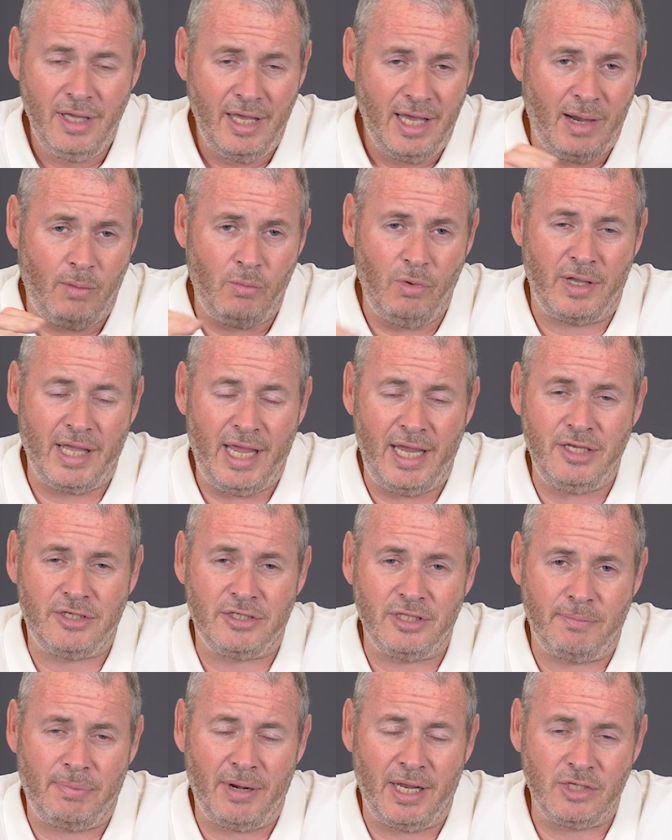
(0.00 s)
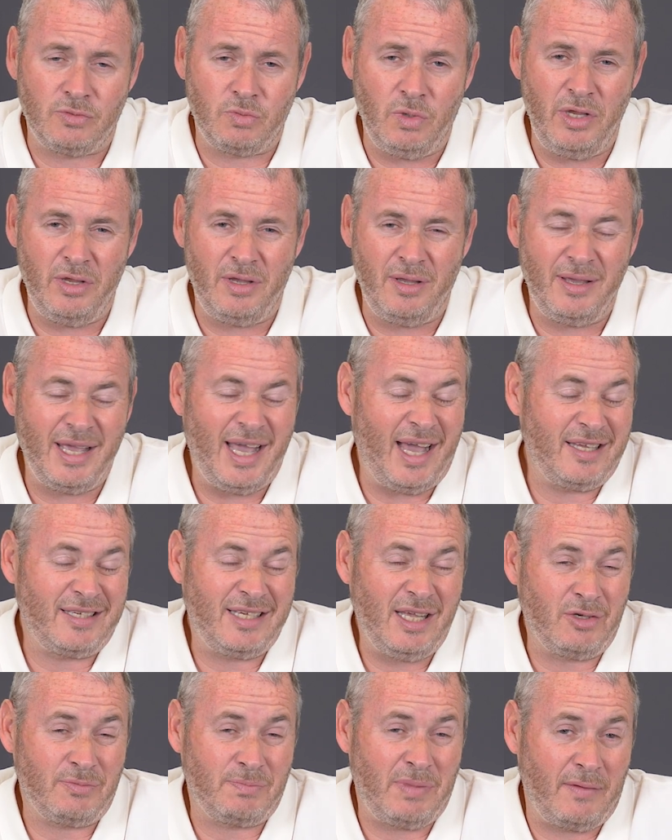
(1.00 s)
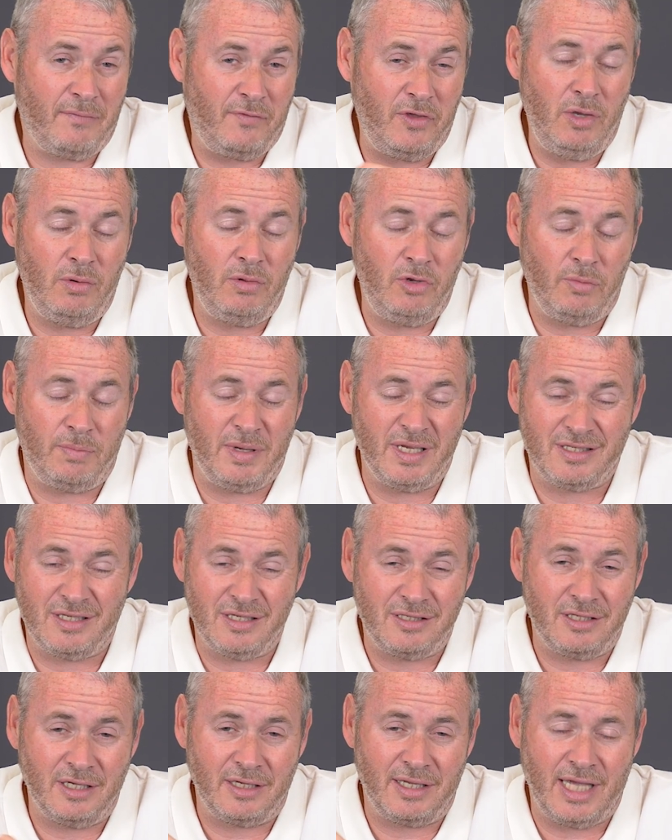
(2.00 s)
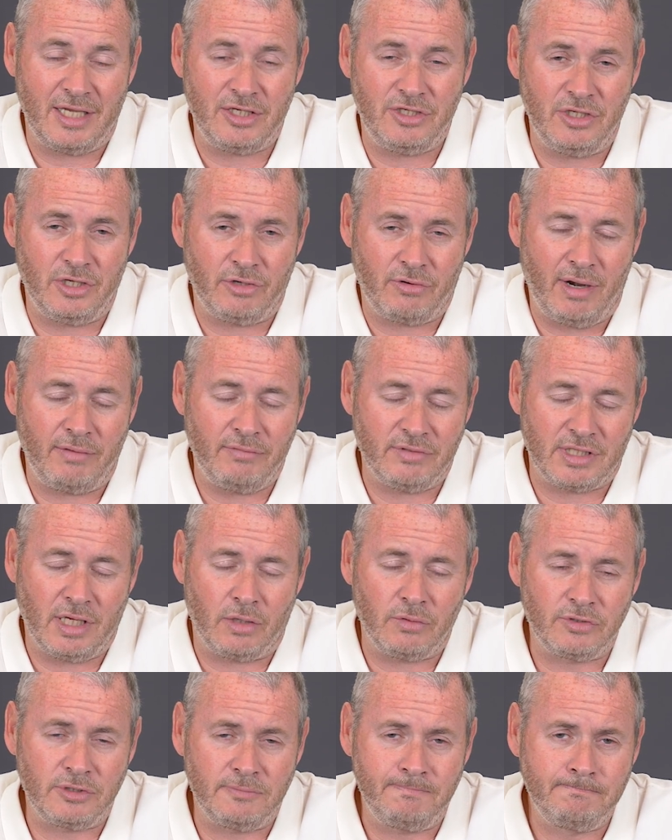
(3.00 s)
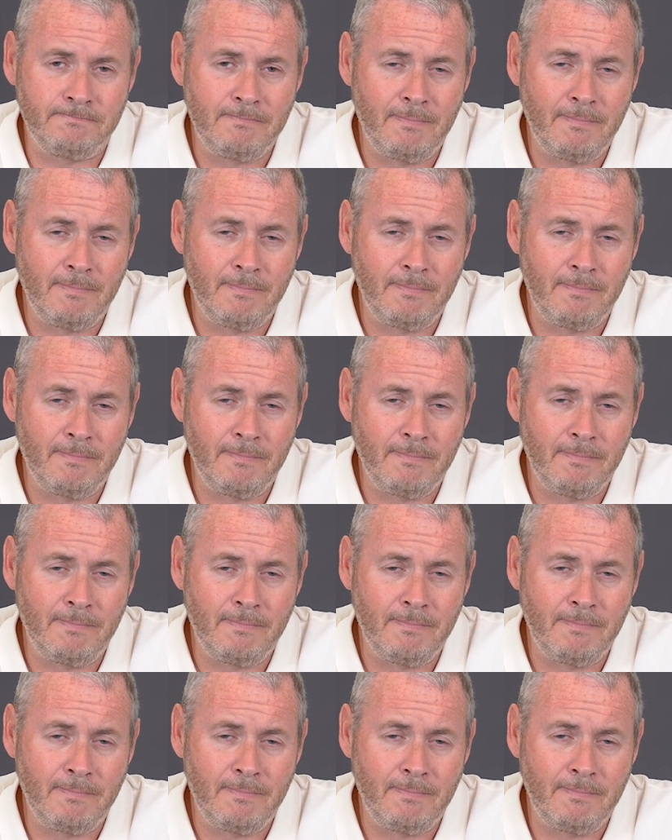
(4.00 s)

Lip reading: and we'll get you to the place where you can get a sales plan for you and your business that gets you to great results.